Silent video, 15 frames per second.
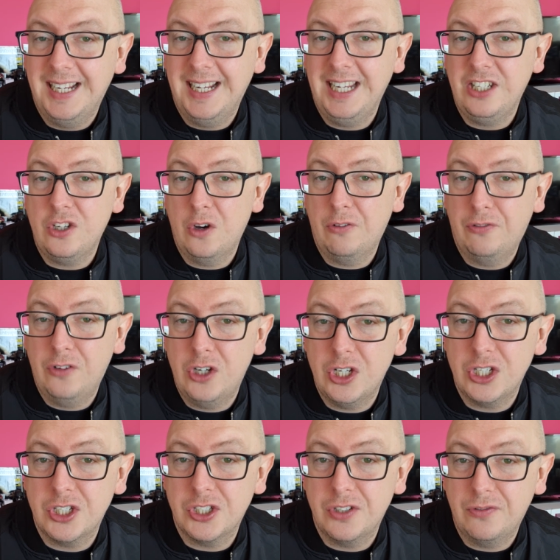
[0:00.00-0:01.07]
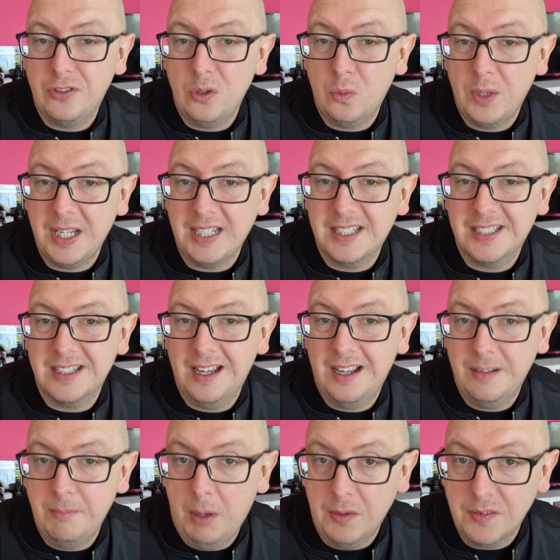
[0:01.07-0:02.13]
in your first few weeks
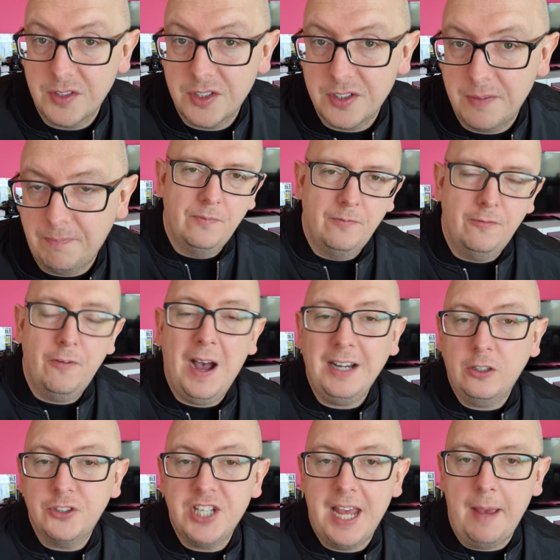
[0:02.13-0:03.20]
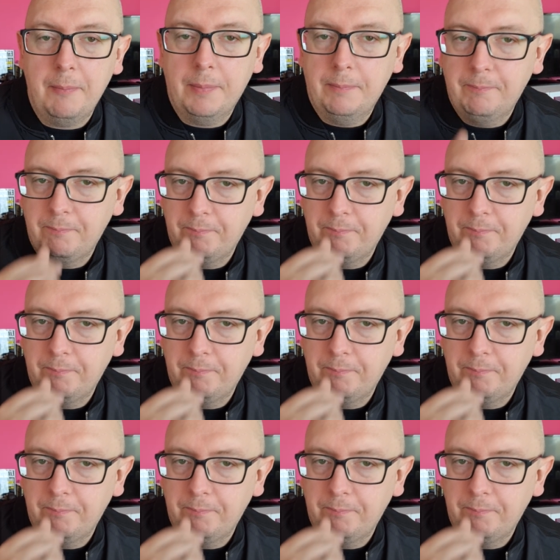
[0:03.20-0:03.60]
and months. Final tip,